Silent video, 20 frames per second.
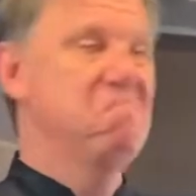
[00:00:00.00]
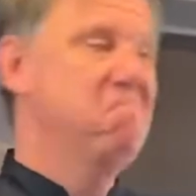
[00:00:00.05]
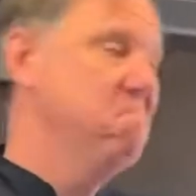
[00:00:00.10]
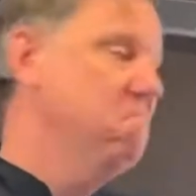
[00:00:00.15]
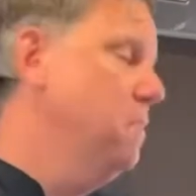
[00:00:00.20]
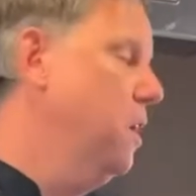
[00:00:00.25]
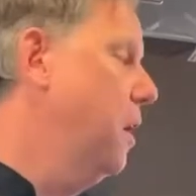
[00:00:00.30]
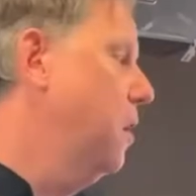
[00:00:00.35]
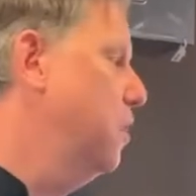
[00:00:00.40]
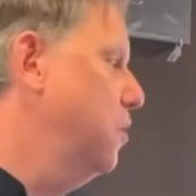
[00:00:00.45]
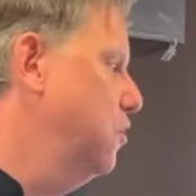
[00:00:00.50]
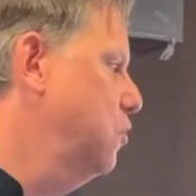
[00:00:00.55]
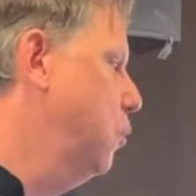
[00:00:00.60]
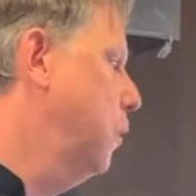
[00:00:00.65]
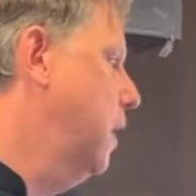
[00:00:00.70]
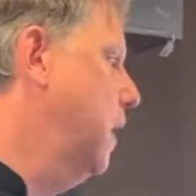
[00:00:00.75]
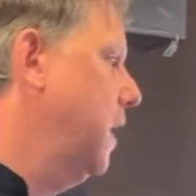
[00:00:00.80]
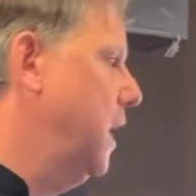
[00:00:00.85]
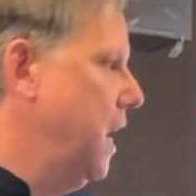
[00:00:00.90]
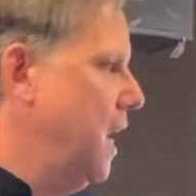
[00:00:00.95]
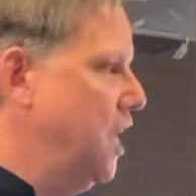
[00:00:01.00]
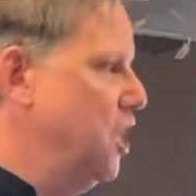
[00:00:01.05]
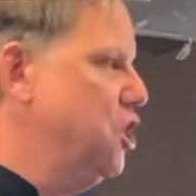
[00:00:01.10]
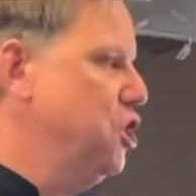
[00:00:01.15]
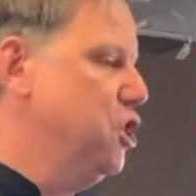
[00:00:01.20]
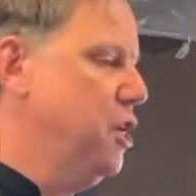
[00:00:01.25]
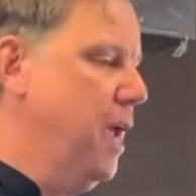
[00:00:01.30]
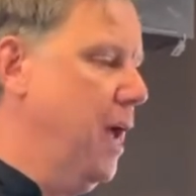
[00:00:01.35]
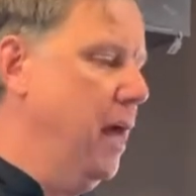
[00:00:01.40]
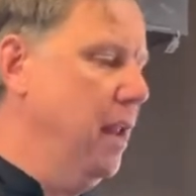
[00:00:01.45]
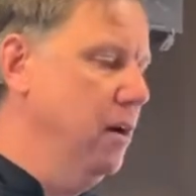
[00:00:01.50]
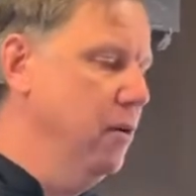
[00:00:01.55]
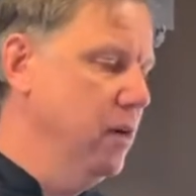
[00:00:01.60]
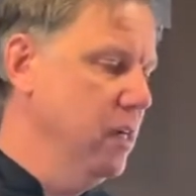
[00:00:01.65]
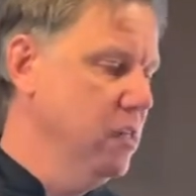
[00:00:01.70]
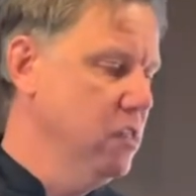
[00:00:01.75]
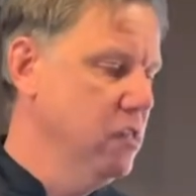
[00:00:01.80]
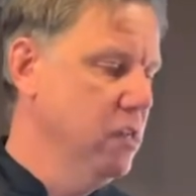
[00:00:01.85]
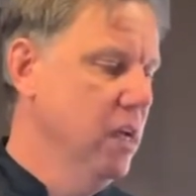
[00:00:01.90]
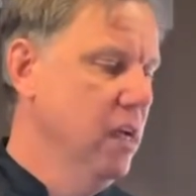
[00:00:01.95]
120-ish
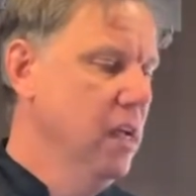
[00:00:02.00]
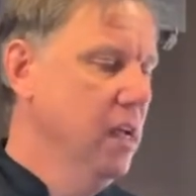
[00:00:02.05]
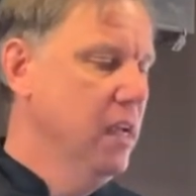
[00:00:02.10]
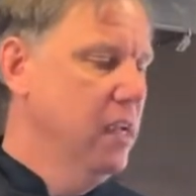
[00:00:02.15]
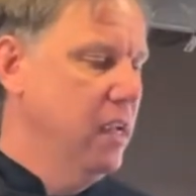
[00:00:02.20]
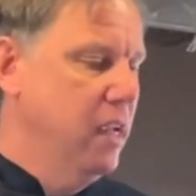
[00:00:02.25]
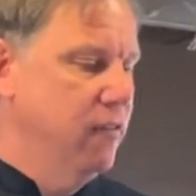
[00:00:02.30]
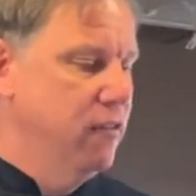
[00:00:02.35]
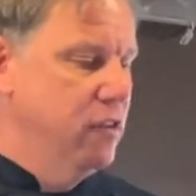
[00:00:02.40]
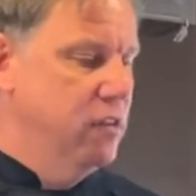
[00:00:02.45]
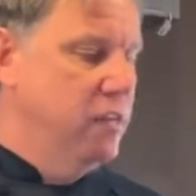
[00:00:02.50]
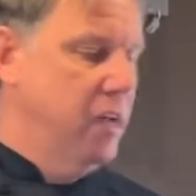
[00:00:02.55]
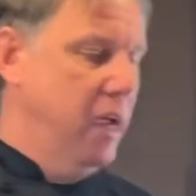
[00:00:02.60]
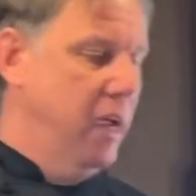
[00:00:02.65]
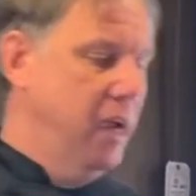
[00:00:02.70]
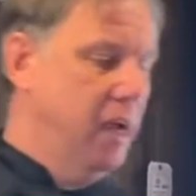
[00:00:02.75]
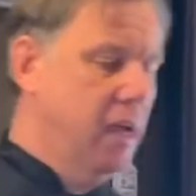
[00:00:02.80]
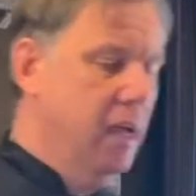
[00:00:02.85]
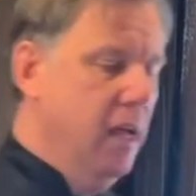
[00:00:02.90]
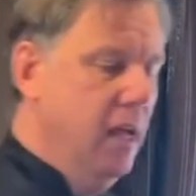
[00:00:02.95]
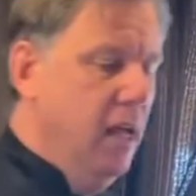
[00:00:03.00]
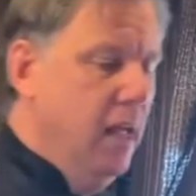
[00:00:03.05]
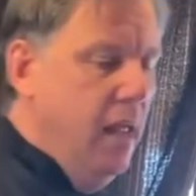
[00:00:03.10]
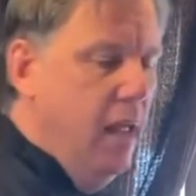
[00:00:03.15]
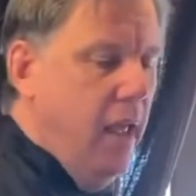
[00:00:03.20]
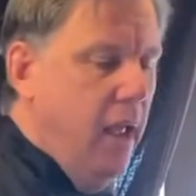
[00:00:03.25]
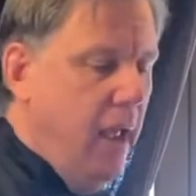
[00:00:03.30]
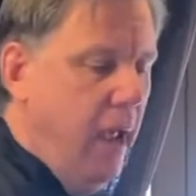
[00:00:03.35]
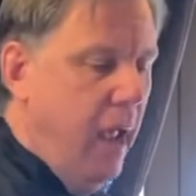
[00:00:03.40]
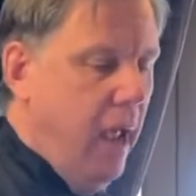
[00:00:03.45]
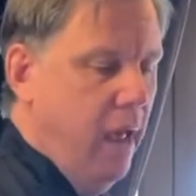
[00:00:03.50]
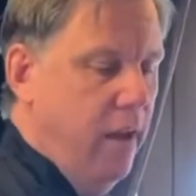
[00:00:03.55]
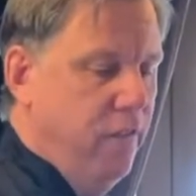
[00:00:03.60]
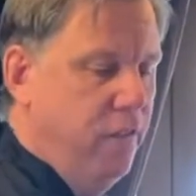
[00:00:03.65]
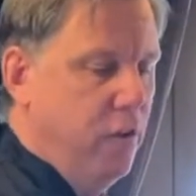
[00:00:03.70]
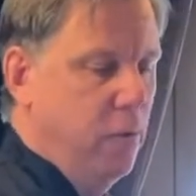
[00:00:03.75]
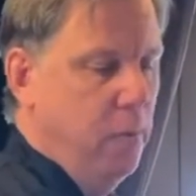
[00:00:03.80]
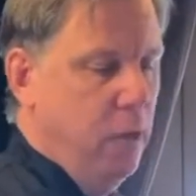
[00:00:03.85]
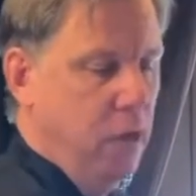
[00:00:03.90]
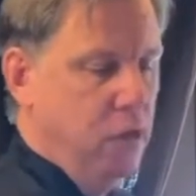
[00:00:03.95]
calories, give or take.
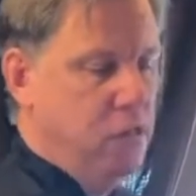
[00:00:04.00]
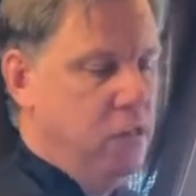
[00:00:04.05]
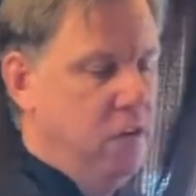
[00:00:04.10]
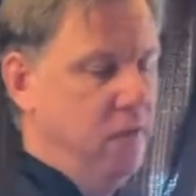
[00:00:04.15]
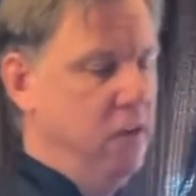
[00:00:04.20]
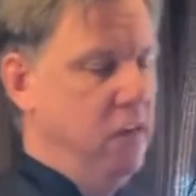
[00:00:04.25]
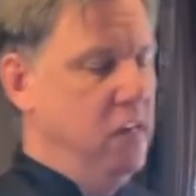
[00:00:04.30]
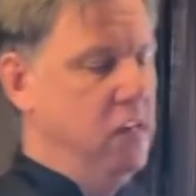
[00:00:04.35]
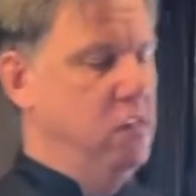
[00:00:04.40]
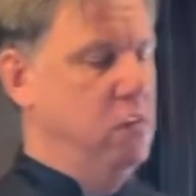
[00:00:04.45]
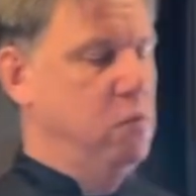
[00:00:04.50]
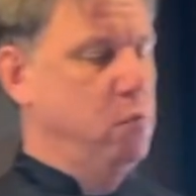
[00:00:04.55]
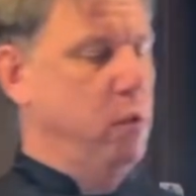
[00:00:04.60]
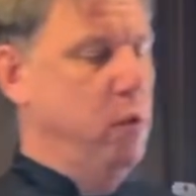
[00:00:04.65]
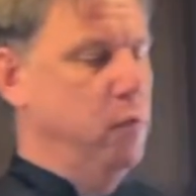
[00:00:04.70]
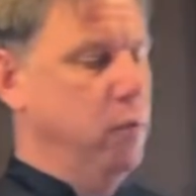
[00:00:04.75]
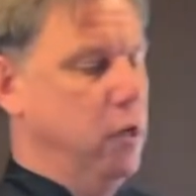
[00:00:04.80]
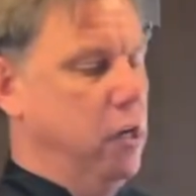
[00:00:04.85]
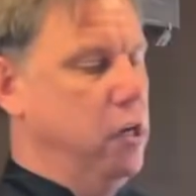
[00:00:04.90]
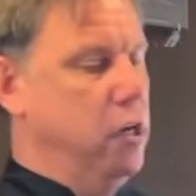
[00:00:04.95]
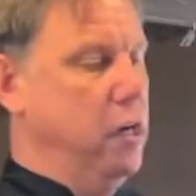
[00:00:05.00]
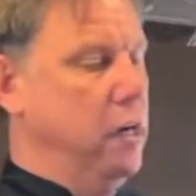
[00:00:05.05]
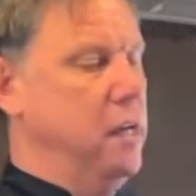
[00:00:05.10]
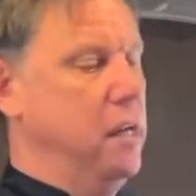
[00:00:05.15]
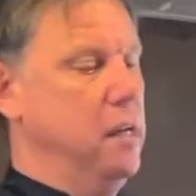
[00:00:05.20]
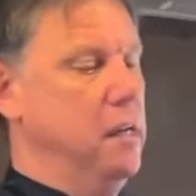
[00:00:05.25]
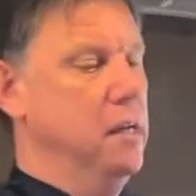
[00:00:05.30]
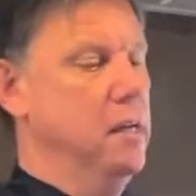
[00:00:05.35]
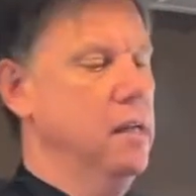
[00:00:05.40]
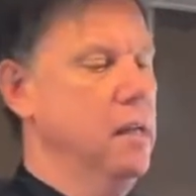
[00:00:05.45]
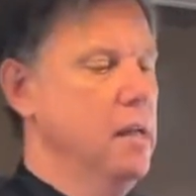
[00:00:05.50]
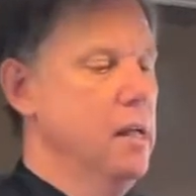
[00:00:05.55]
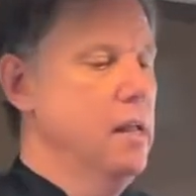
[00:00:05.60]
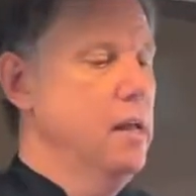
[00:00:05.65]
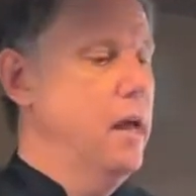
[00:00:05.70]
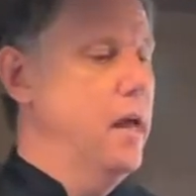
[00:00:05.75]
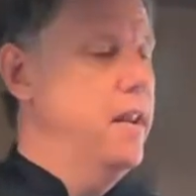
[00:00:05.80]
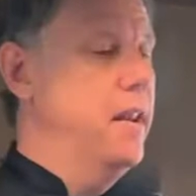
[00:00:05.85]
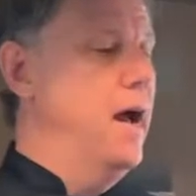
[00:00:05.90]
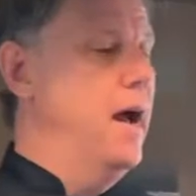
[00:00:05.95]
And for most of us, when we're cooking
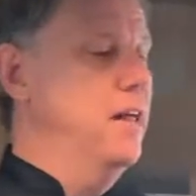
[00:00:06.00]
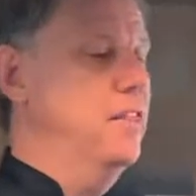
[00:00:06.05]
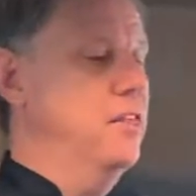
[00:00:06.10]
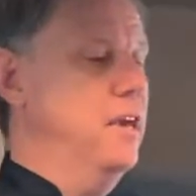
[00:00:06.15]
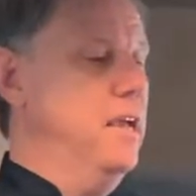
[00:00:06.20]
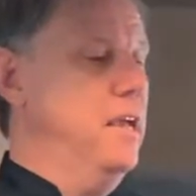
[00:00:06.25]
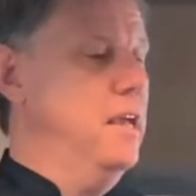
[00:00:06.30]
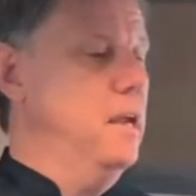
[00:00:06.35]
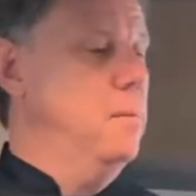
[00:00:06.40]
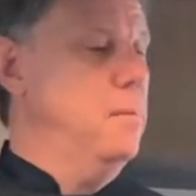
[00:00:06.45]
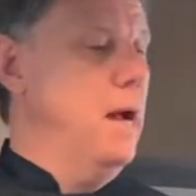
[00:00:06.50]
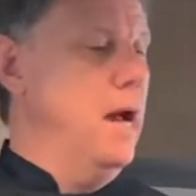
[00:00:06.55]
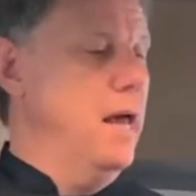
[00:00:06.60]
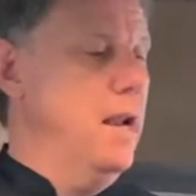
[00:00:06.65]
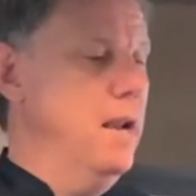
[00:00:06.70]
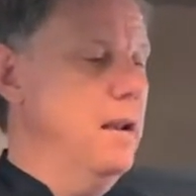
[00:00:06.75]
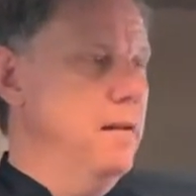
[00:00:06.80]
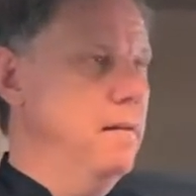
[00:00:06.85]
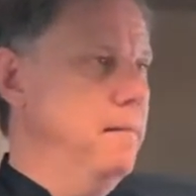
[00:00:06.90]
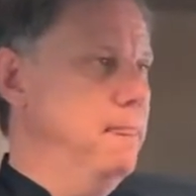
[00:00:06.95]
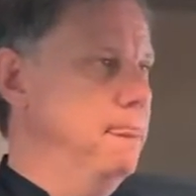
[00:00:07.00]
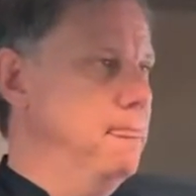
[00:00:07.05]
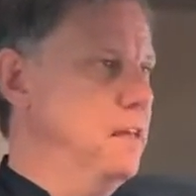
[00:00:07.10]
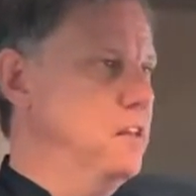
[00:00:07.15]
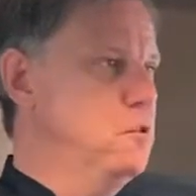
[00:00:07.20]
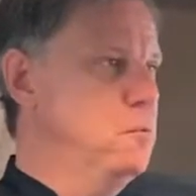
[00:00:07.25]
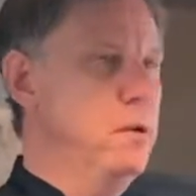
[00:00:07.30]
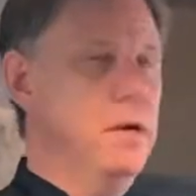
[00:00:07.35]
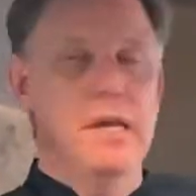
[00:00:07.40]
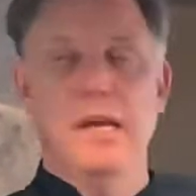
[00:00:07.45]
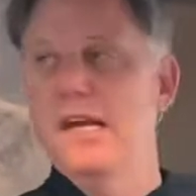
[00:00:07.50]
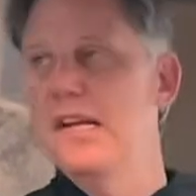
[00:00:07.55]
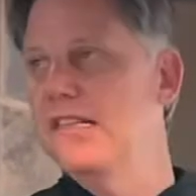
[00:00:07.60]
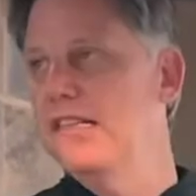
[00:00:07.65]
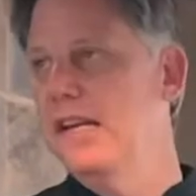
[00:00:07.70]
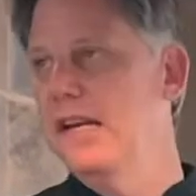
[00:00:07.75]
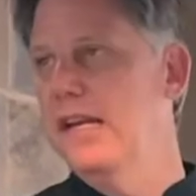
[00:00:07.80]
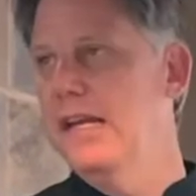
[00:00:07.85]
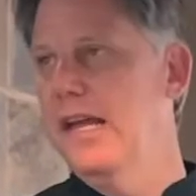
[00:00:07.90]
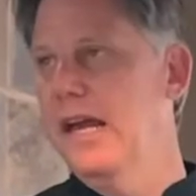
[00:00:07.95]
and not thinking about it, it's pretty
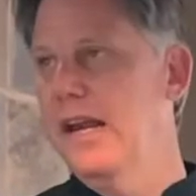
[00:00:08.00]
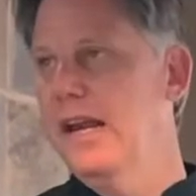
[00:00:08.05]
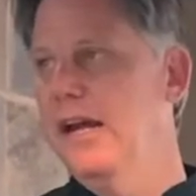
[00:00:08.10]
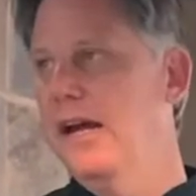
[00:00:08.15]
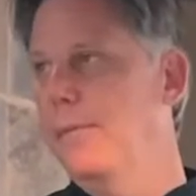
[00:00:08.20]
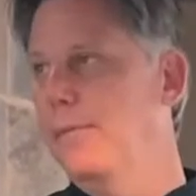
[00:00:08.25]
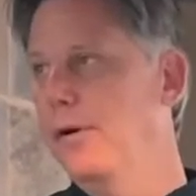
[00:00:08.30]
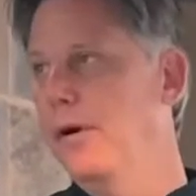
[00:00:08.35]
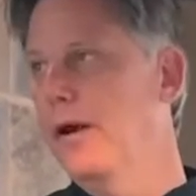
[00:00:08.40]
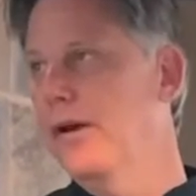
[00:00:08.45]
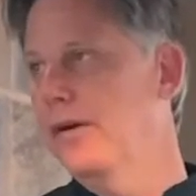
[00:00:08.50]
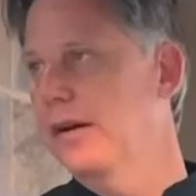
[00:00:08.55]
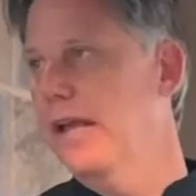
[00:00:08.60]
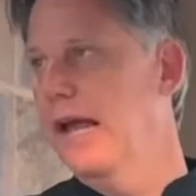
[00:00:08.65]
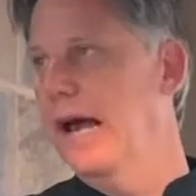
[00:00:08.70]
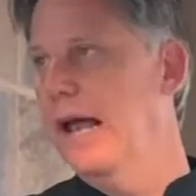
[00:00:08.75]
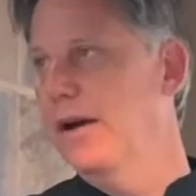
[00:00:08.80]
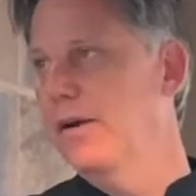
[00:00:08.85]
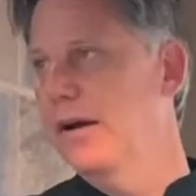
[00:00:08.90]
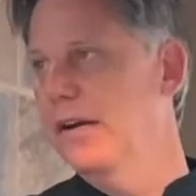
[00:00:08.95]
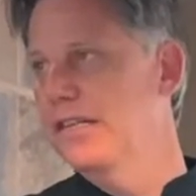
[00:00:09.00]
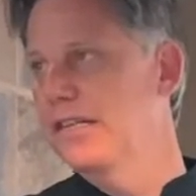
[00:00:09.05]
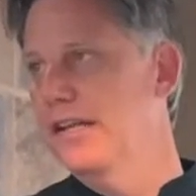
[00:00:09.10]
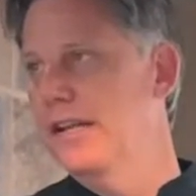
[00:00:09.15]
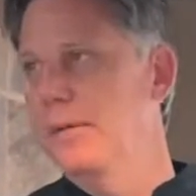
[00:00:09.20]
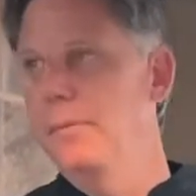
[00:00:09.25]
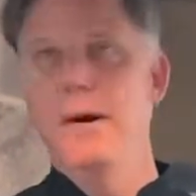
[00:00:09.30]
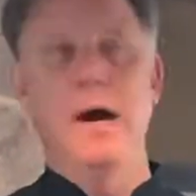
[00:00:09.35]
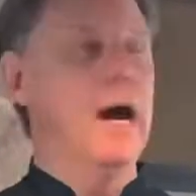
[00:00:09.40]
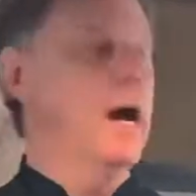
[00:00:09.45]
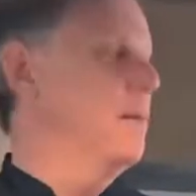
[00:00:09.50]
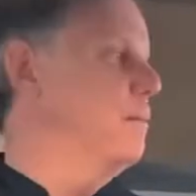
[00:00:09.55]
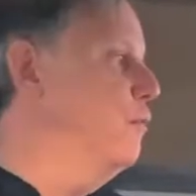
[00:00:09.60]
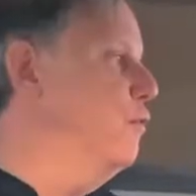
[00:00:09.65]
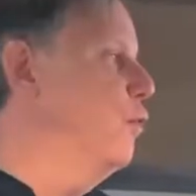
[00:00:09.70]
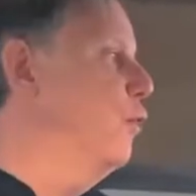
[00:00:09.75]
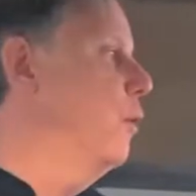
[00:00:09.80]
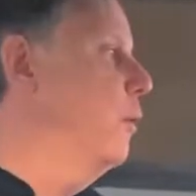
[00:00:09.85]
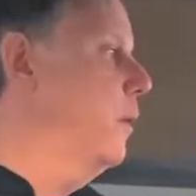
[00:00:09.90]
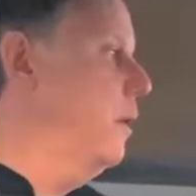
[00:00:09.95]
easy to get a couple hundred calories in the pot
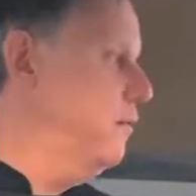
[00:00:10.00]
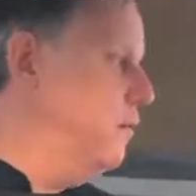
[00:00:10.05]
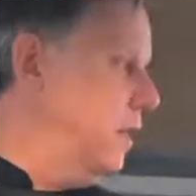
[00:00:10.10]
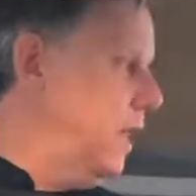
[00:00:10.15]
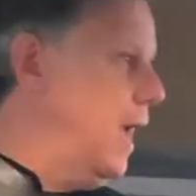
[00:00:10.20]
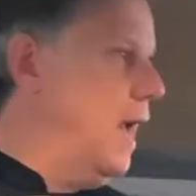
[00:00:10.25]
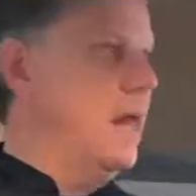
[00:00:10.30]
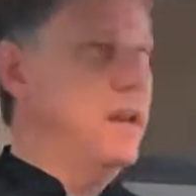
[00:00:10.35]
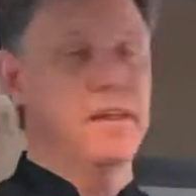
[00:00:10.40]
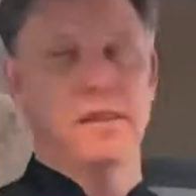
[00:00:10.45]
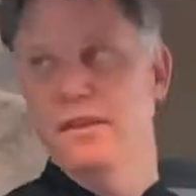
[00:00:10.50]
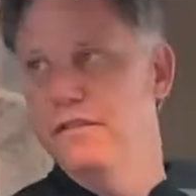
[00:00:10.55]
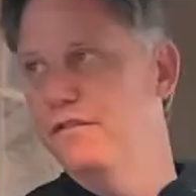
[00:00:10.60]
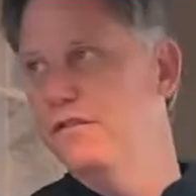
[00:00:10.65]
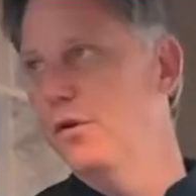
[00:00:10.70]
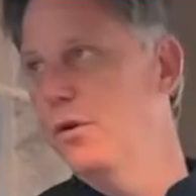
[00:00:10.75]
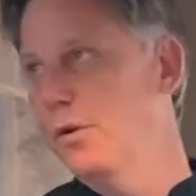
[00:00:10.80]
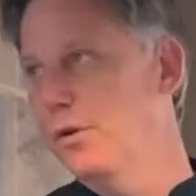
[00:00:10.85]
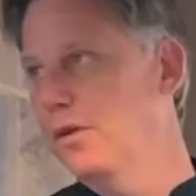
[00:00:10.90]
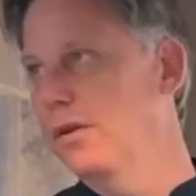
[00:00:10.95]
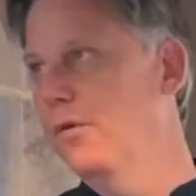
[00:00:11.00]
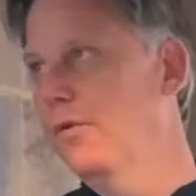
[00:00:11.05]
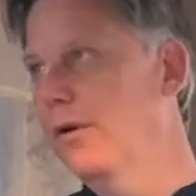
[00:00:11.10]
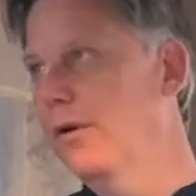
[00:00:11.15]
before we even add in the food that we're